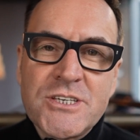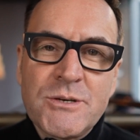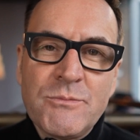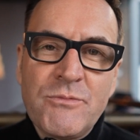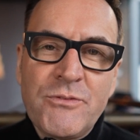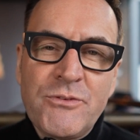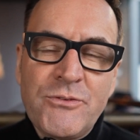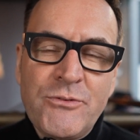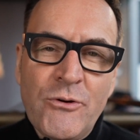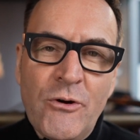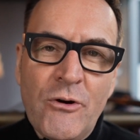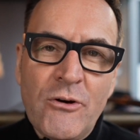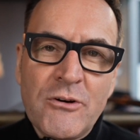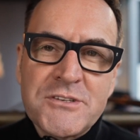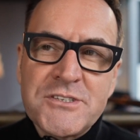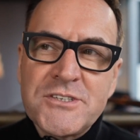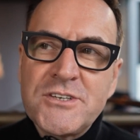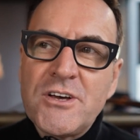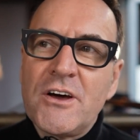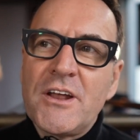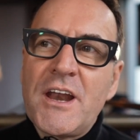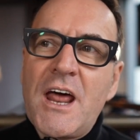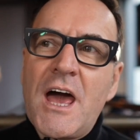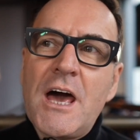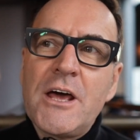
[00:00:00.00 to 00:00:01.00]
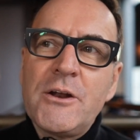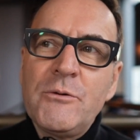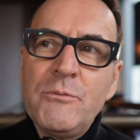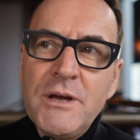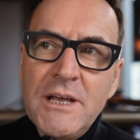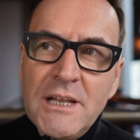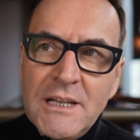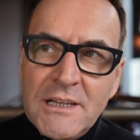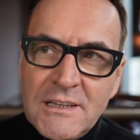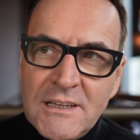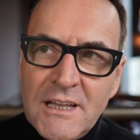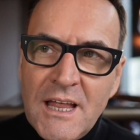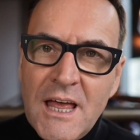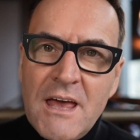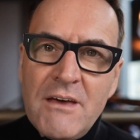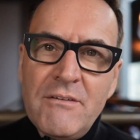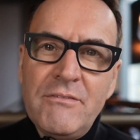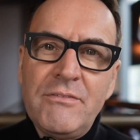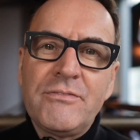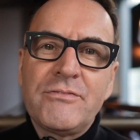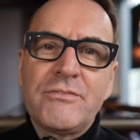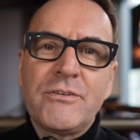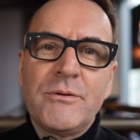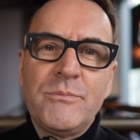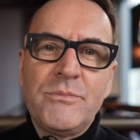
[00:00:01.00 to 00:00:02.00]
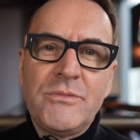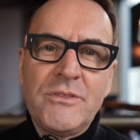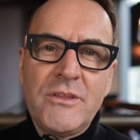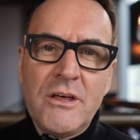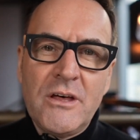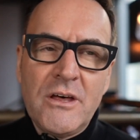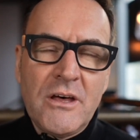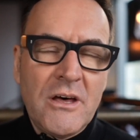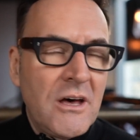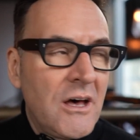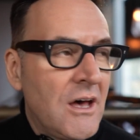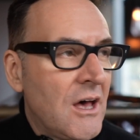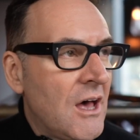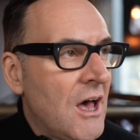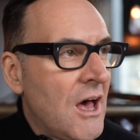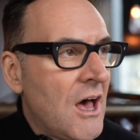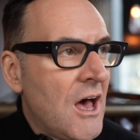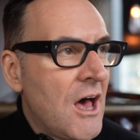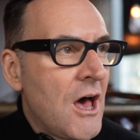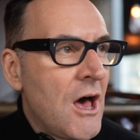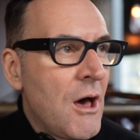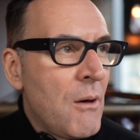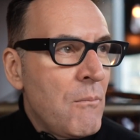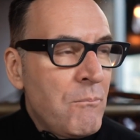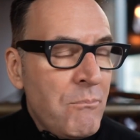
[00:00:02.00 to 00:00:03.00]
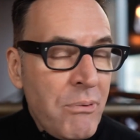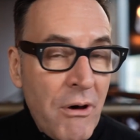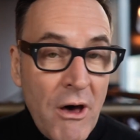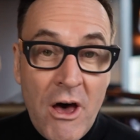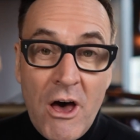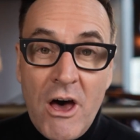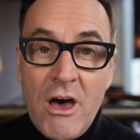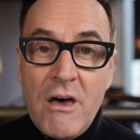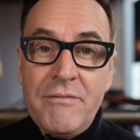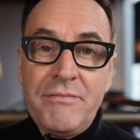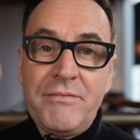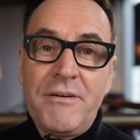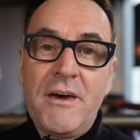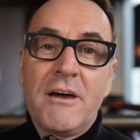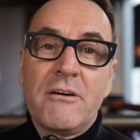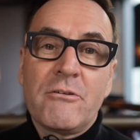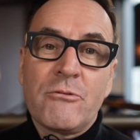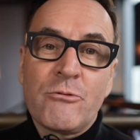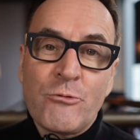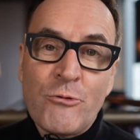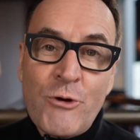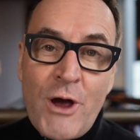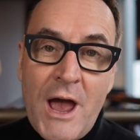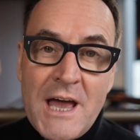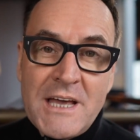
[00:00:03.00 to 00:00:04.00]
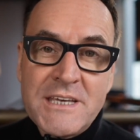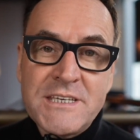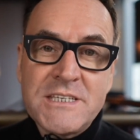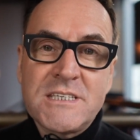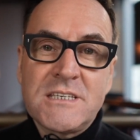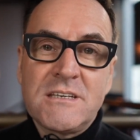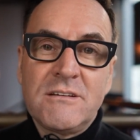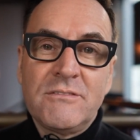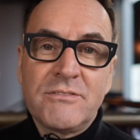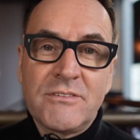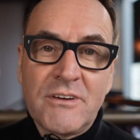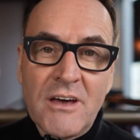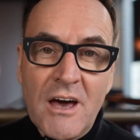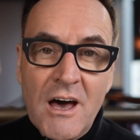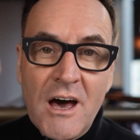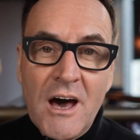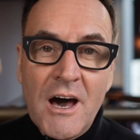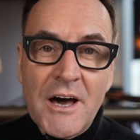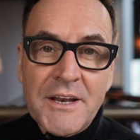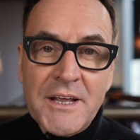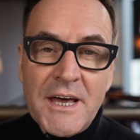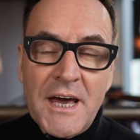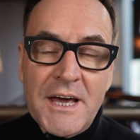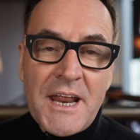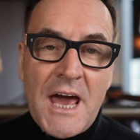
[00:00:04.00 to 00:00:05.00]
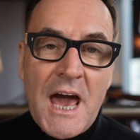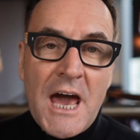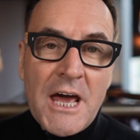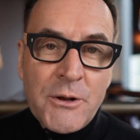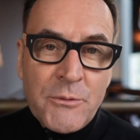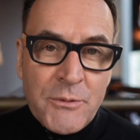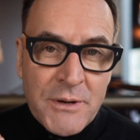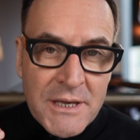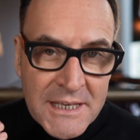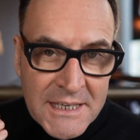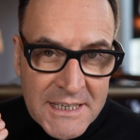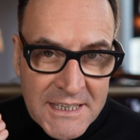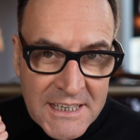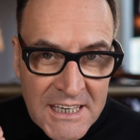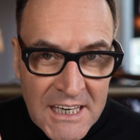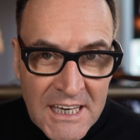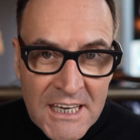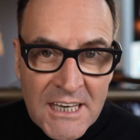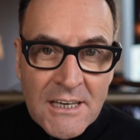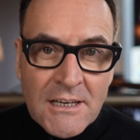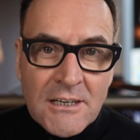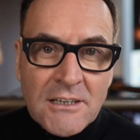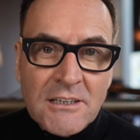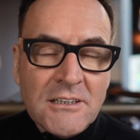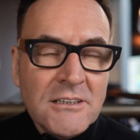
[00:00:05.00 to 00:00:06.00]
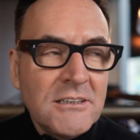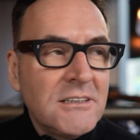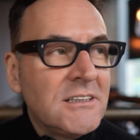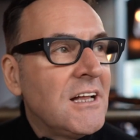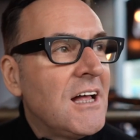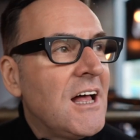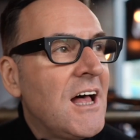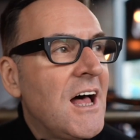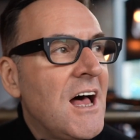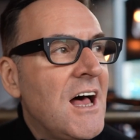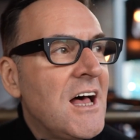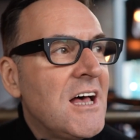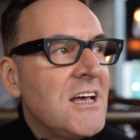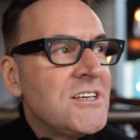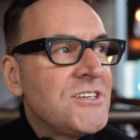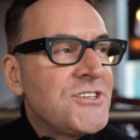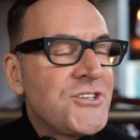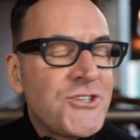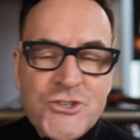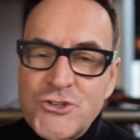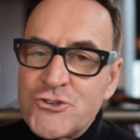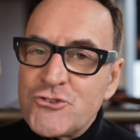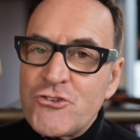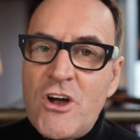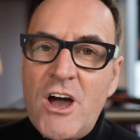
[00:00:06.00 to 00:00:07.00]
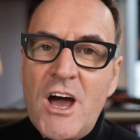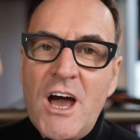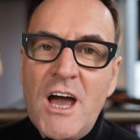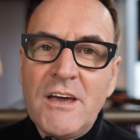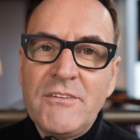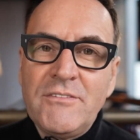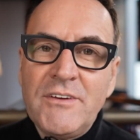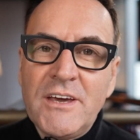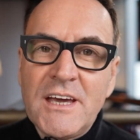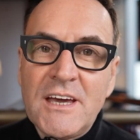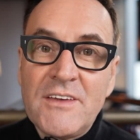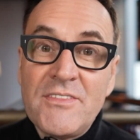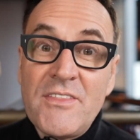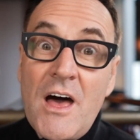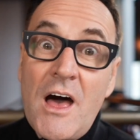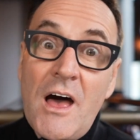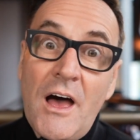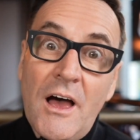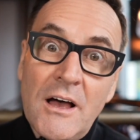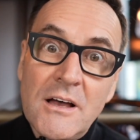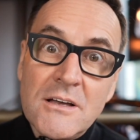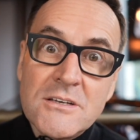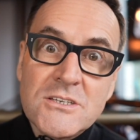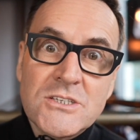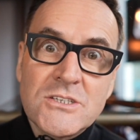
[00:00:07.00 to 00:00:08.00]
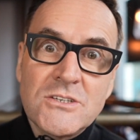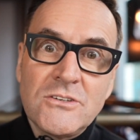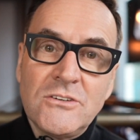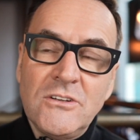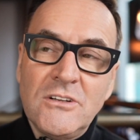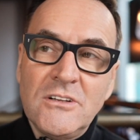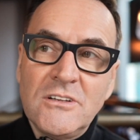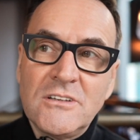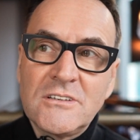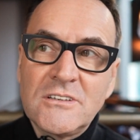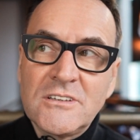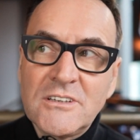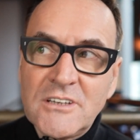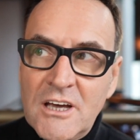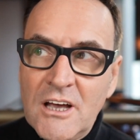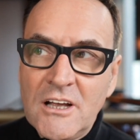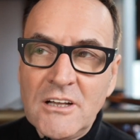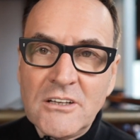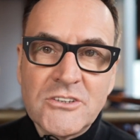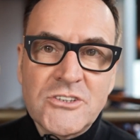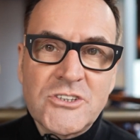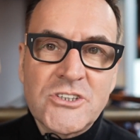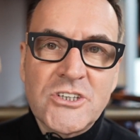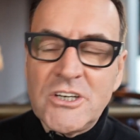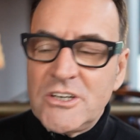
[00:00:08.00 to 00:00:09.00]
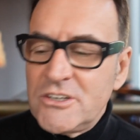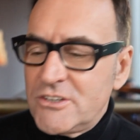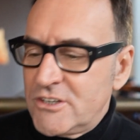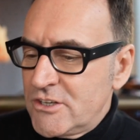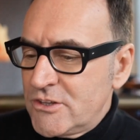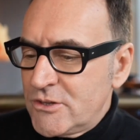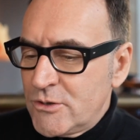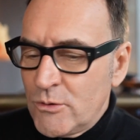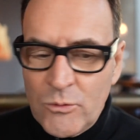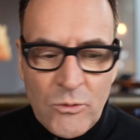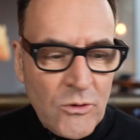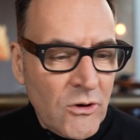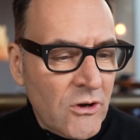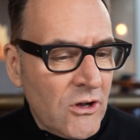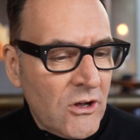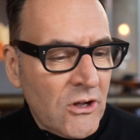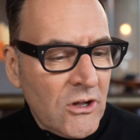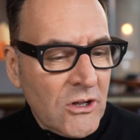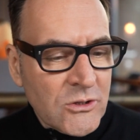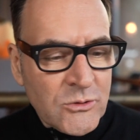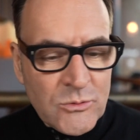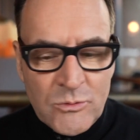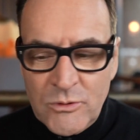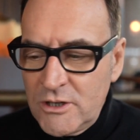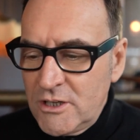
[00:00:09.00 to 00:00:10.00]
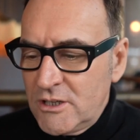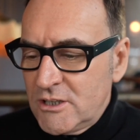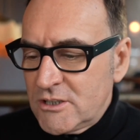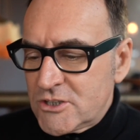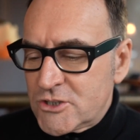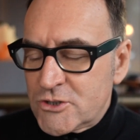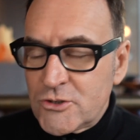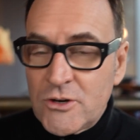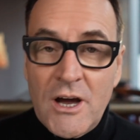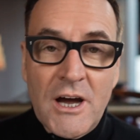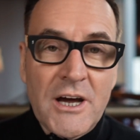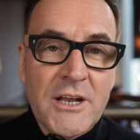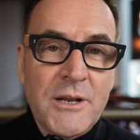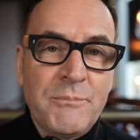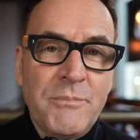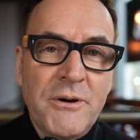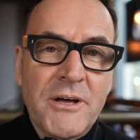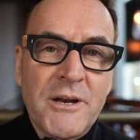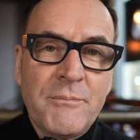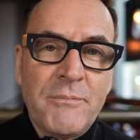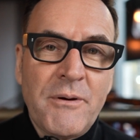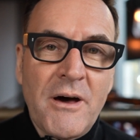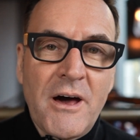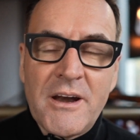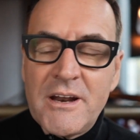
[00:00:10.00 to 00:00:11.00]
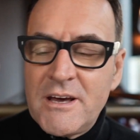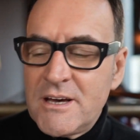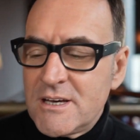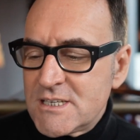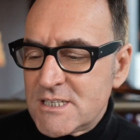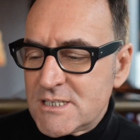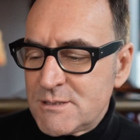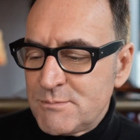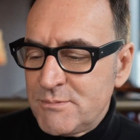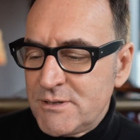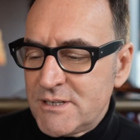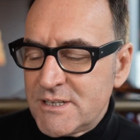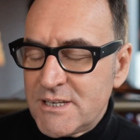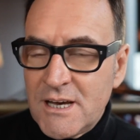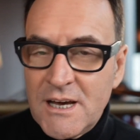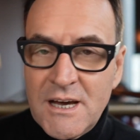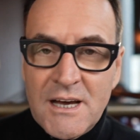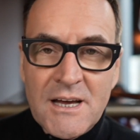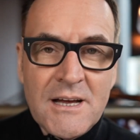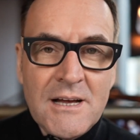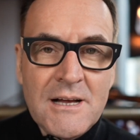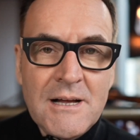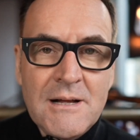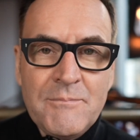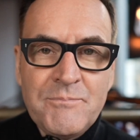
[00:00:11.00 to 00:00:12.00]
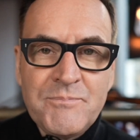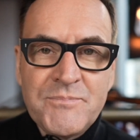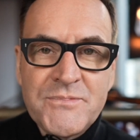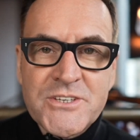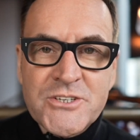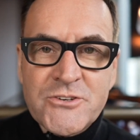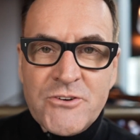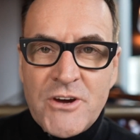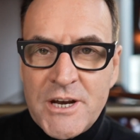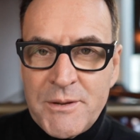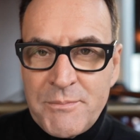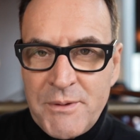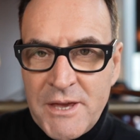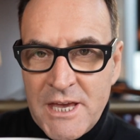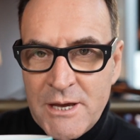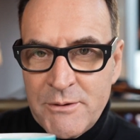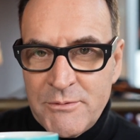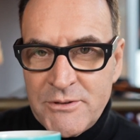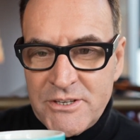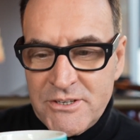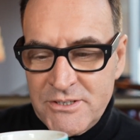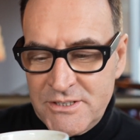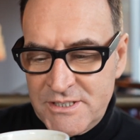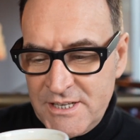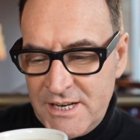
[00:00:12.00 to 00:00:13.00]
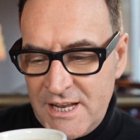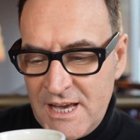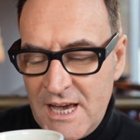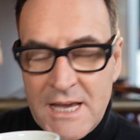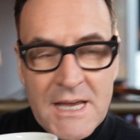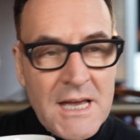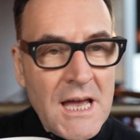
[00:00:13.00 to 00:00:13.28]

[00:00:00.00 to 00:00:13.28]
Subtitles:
some thoughts on how do we live from the perfect rest of God, and how do we kill striving and the hustle culture that the world will try to put upon us. But it's great to be here with you today.